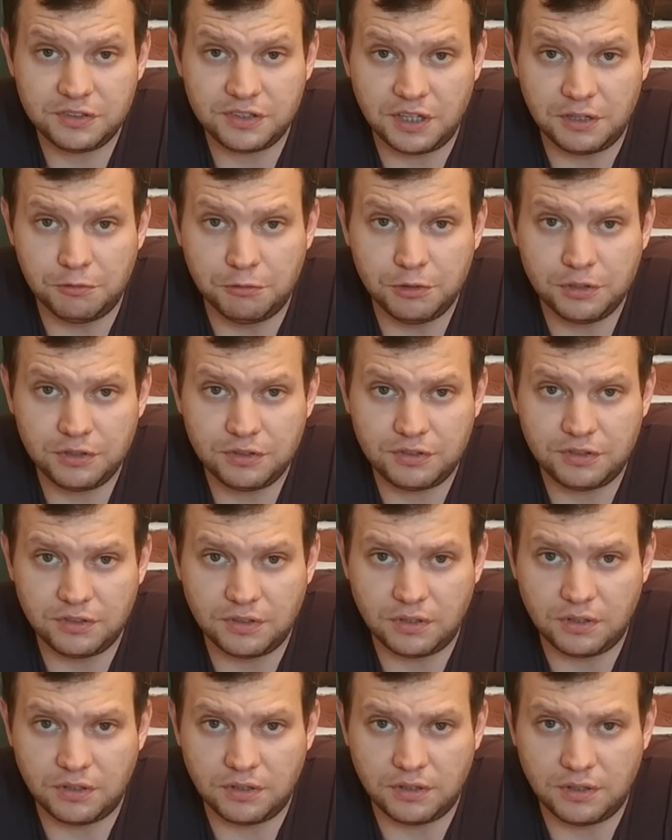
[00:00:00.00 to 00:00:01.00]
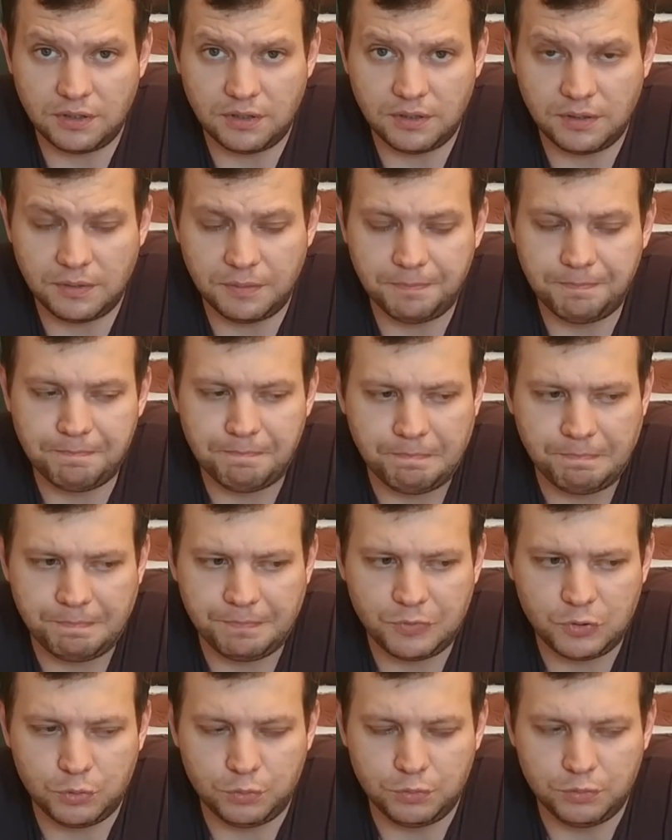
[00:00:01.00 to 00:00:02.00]
I want to
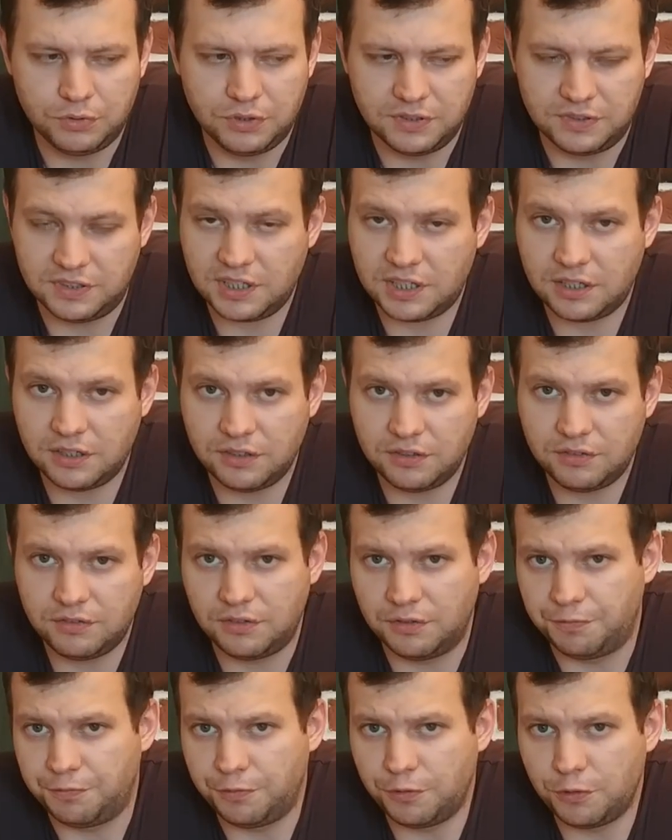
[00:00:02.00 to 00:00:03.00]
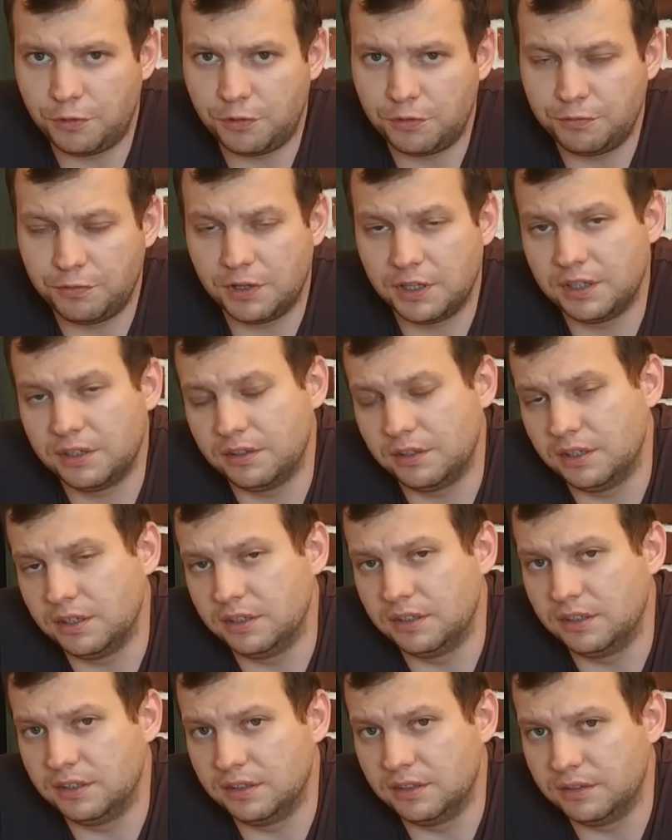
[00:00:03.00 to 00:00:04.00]
the second, the third one, and